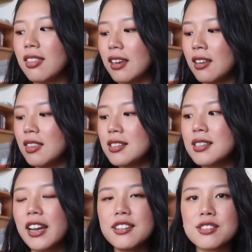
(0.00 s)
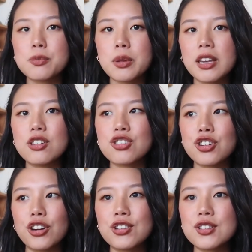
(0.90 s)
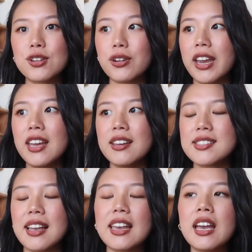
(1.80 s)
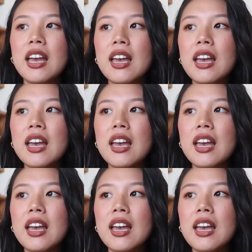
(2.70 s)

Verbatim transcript: think these kinds of plain shirts are great because like